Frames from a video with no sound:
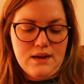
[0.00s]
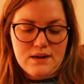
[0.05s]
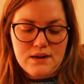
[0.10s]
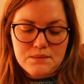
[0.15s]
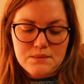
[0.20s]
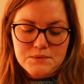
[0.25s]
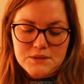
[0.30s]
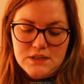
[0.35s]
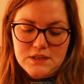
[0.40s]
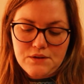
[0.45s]

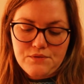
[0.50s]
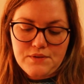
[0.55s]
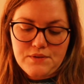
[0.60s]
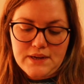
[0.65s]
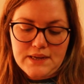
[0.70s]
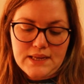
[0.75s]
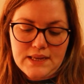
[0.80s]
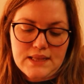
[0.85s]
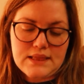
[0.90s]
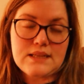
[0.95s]
club stuff
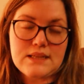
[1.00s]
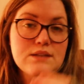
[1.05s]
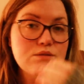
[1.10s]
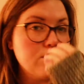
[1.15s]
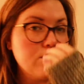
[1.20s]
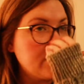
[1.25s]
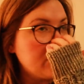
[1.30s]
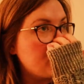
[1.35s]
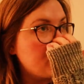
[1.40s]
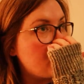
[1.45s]
and get
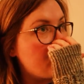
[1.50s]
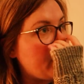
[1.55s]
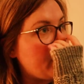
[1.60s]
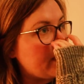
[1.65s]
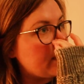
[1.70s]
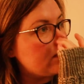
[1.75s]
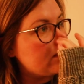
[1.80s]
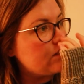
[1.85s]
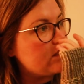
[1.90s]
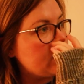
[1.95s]
things ready for
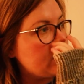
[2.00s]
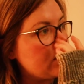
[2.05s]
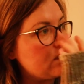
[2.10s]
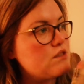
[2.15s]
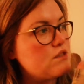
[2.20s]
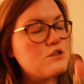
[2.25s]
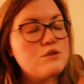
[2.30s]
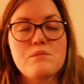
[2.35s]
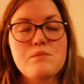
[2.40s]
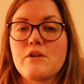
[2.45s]

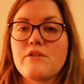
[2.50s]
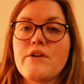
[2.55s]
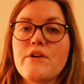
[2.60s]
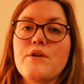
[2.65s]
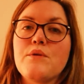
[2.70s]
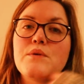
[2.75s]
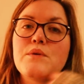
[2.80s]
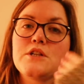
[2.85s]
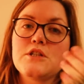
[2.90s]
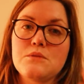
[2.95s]
packaging
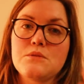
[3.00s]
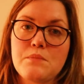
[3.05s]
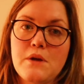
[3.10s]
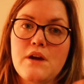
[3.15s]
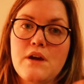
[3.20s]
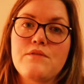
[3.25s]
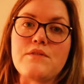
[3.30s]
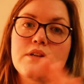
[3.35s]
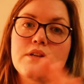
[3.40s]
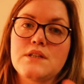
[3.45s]
tomorrow, which is
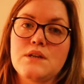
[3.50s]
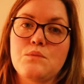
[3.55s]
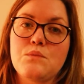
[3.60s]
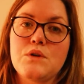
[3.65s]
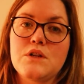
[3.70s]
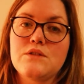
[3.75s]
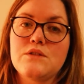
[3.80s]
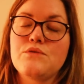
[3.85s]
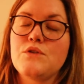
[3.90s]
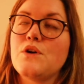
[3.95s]
perfect and
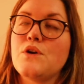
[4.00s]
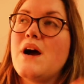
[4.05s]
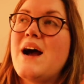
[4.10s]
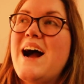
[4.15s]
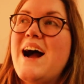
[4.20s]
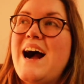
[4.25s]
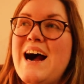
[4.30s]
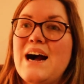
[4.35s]
wonderful.